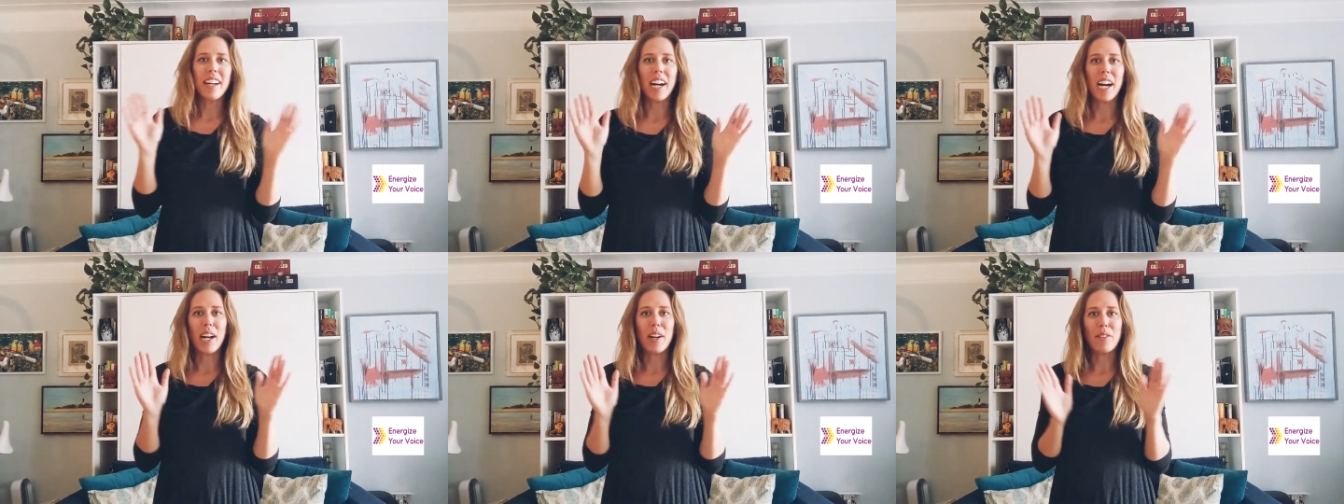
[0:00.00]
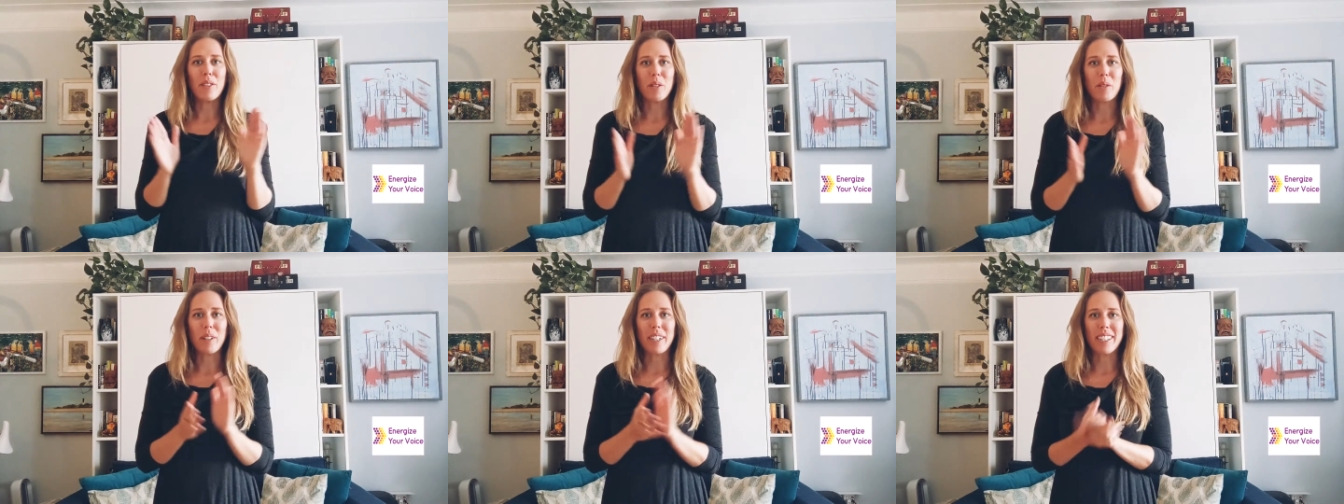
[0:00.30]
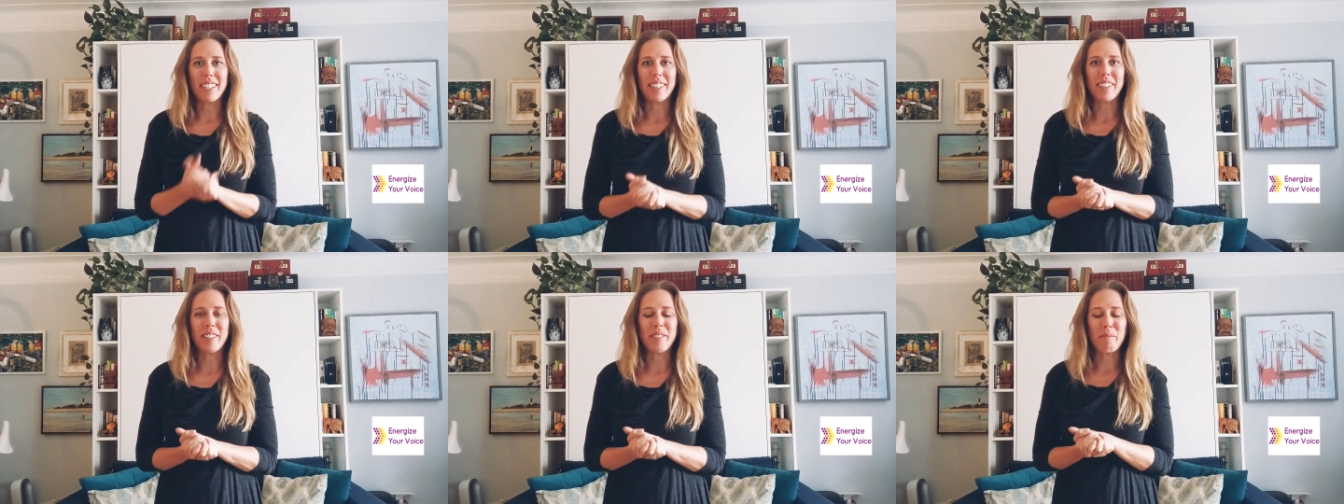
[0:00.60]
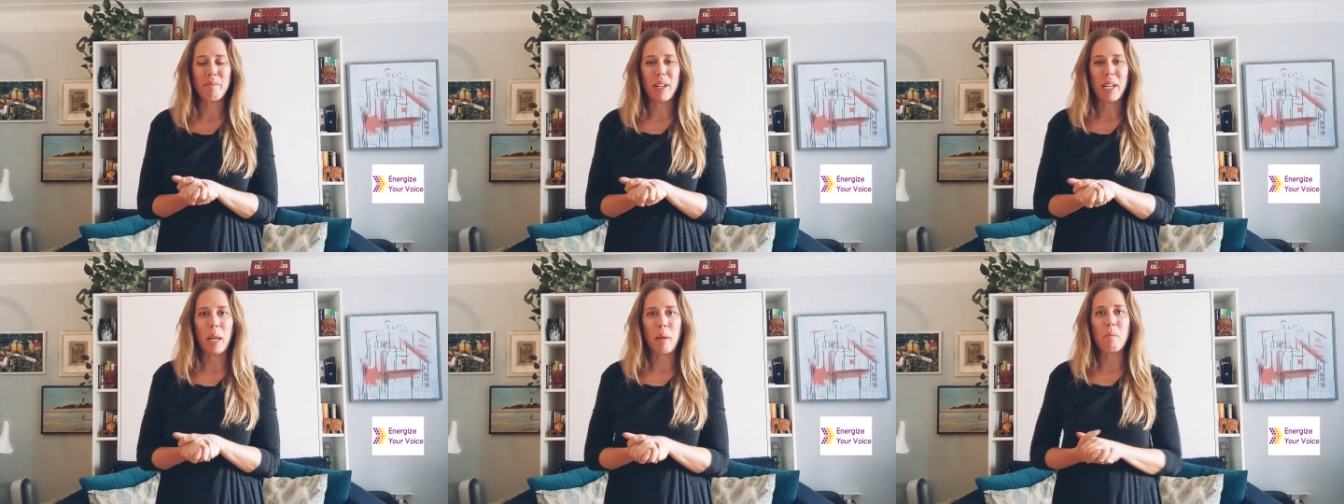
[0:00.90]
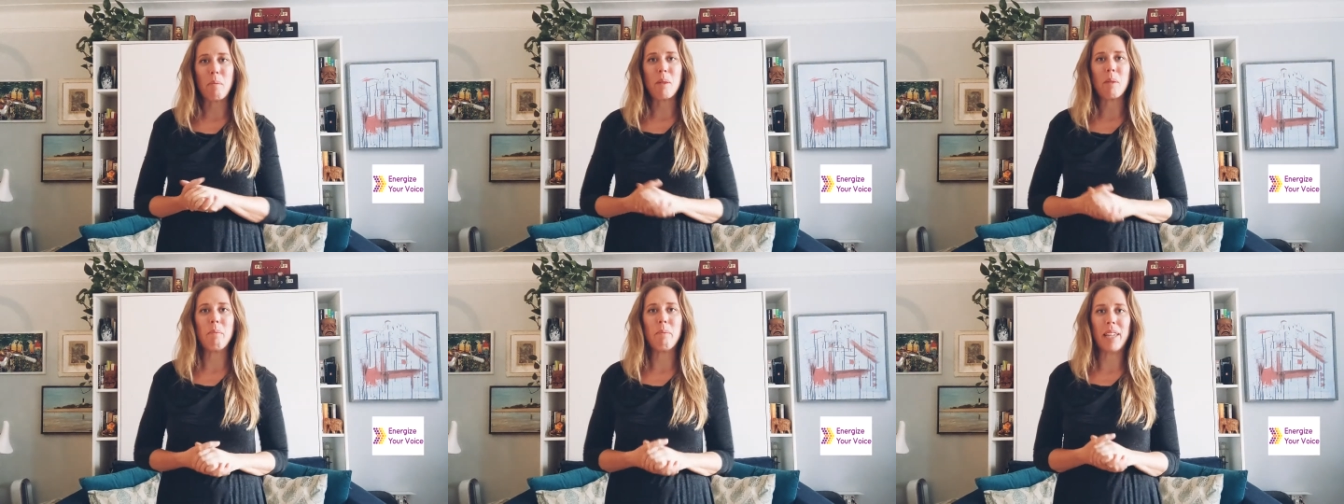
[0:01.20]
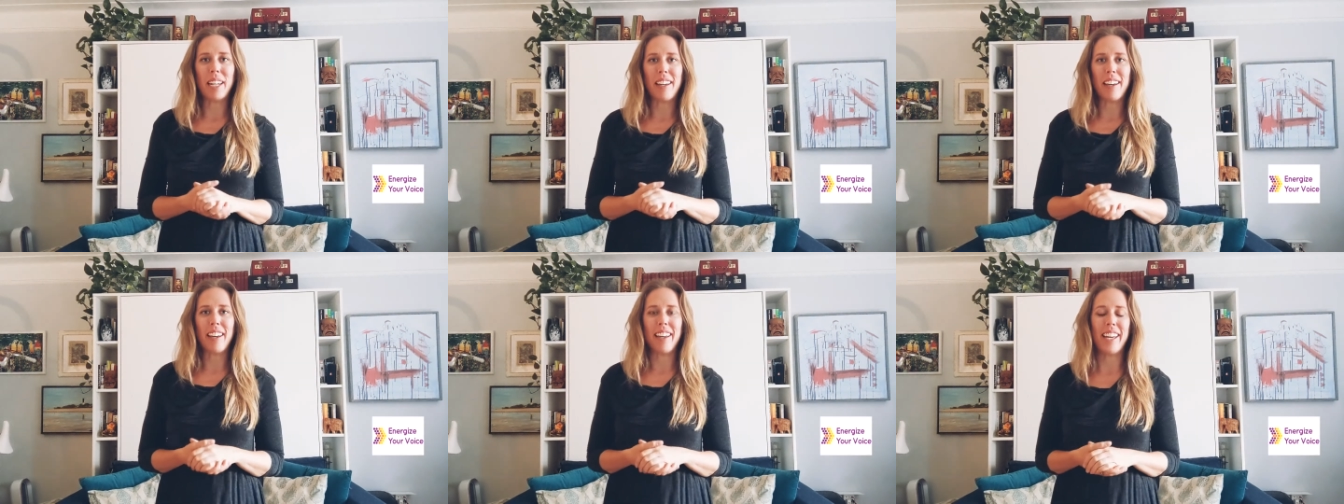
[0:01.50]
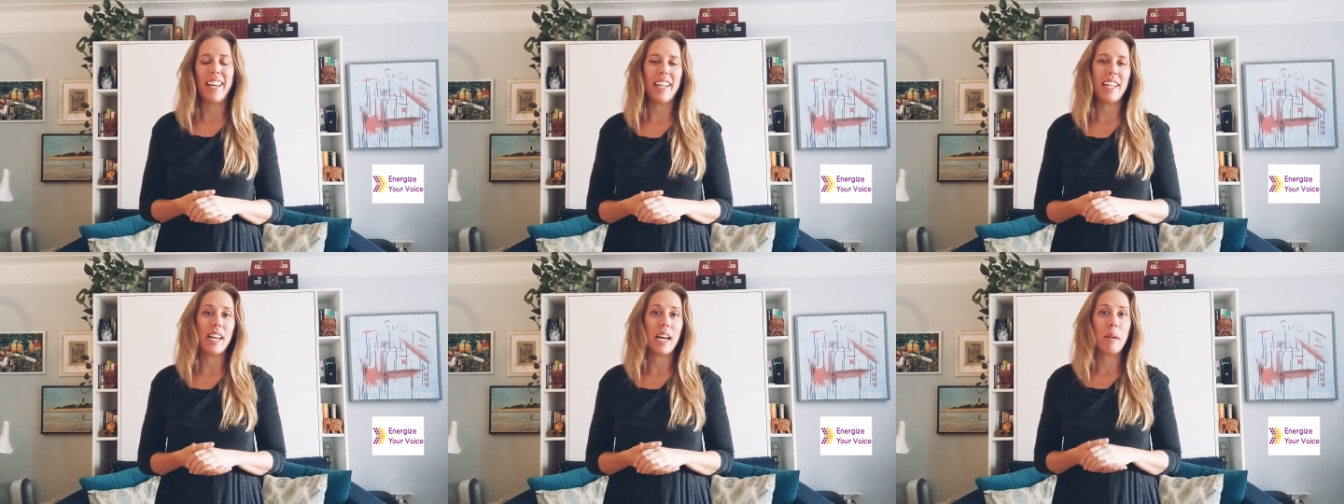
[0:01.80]
Hi everyone, my name's
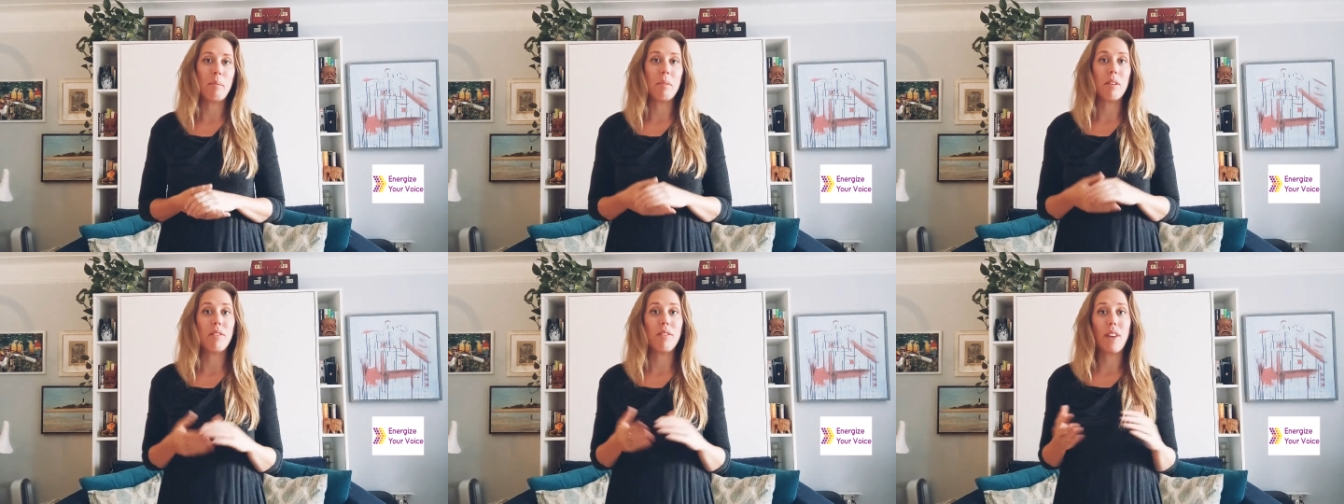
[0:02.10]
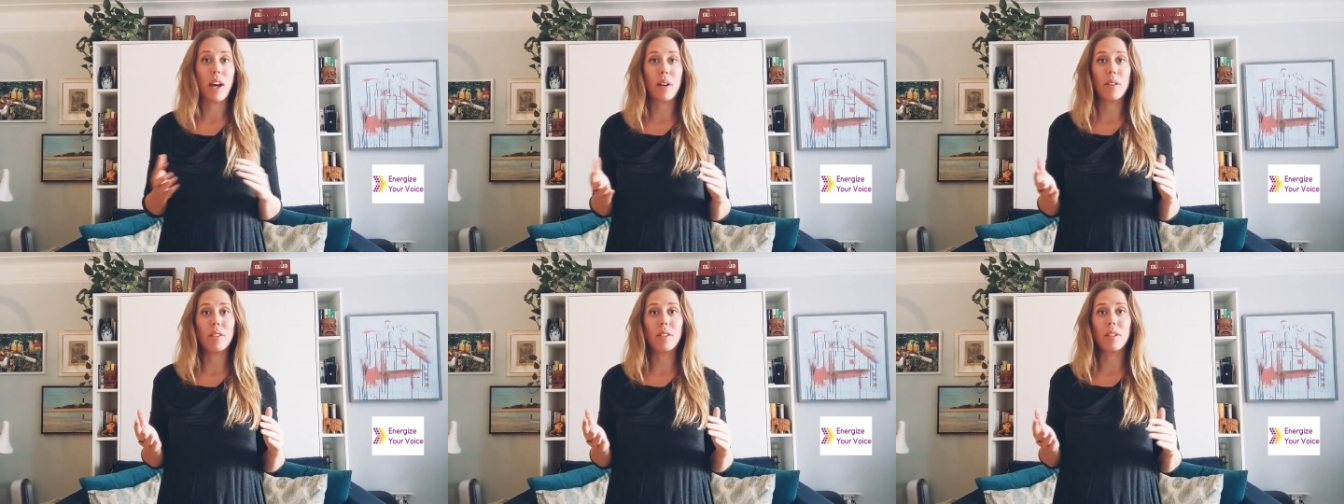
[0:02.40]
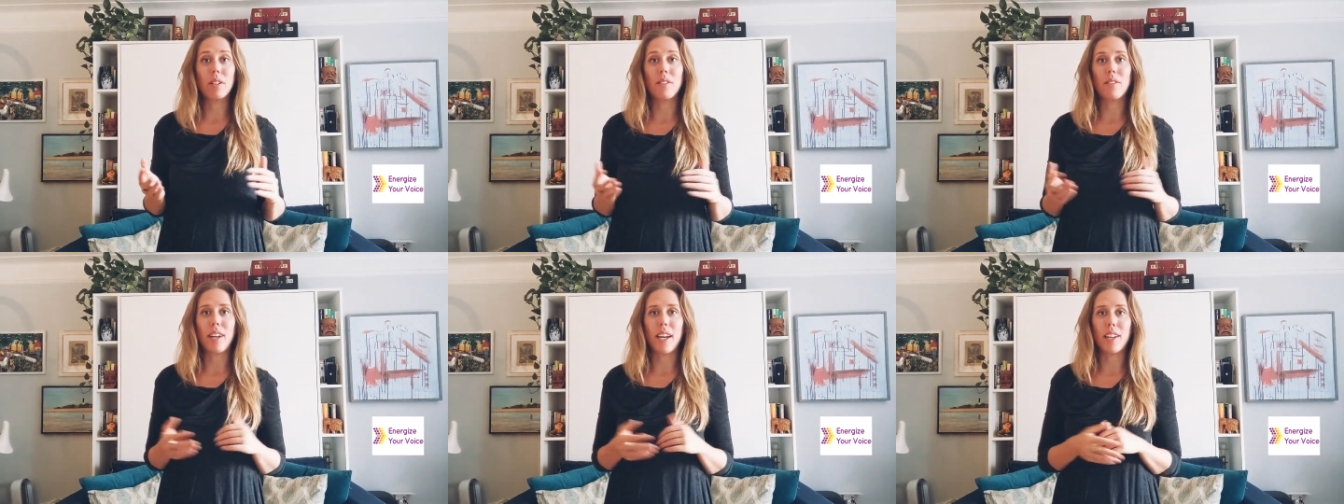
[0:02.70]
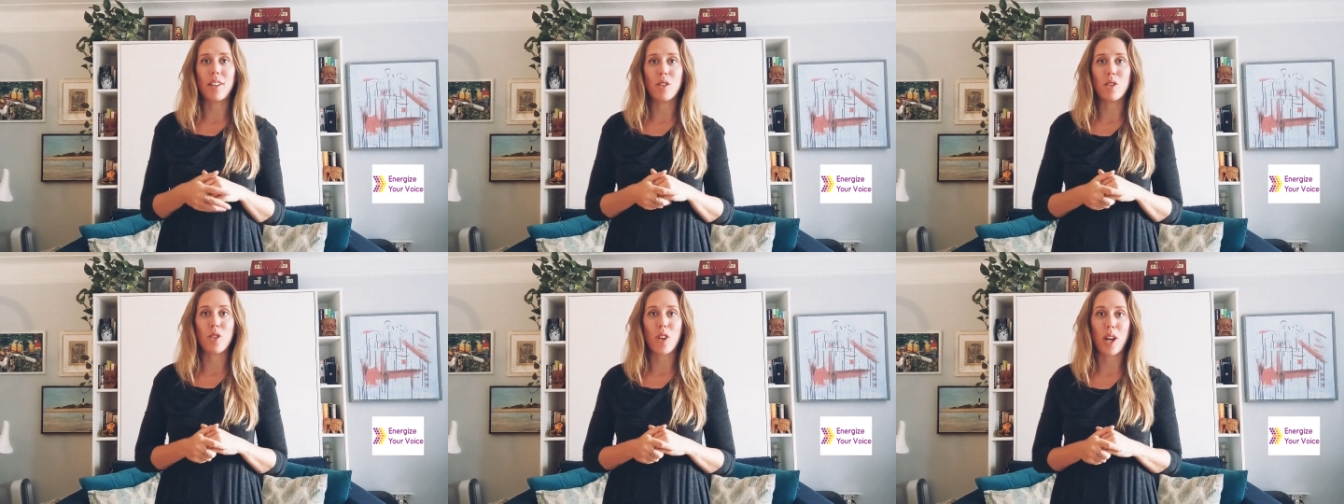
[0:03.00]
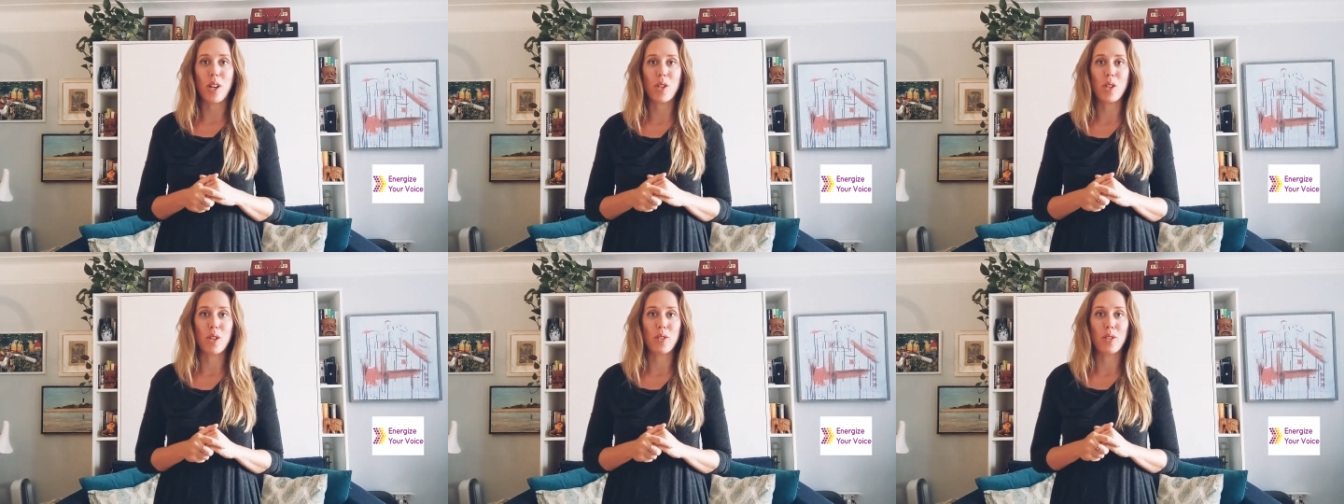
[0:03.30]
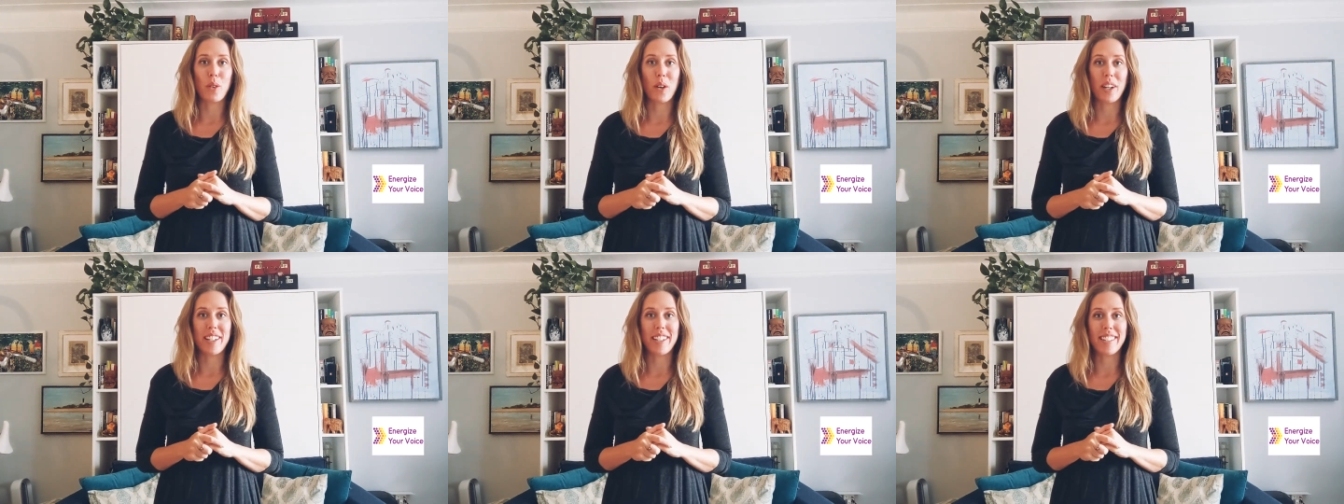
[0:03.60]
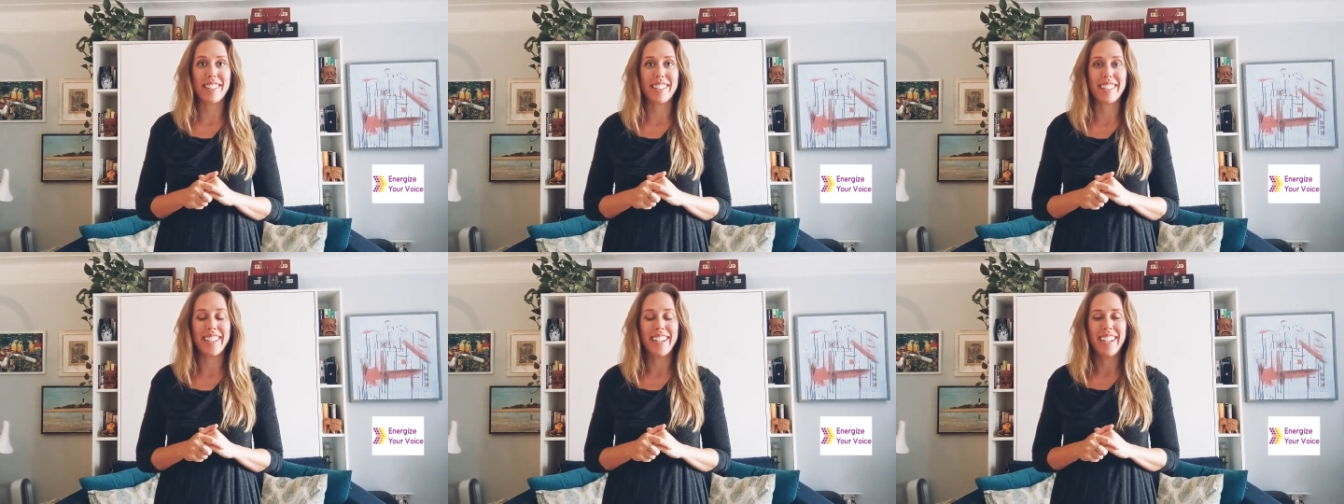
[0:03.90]
Minna and I'm the founder of Energizer
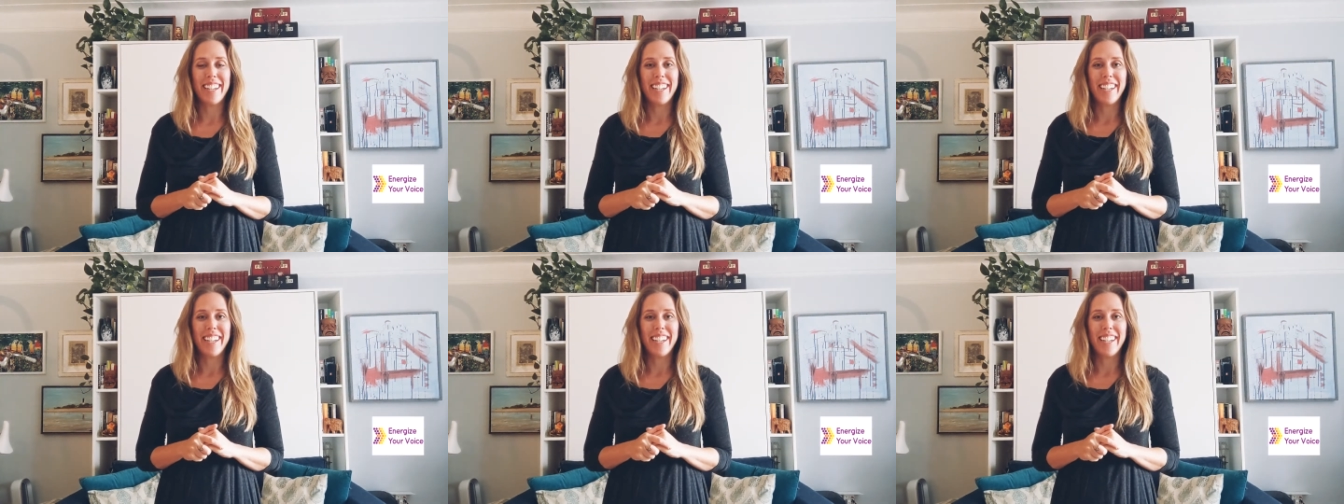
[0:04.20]
Voice.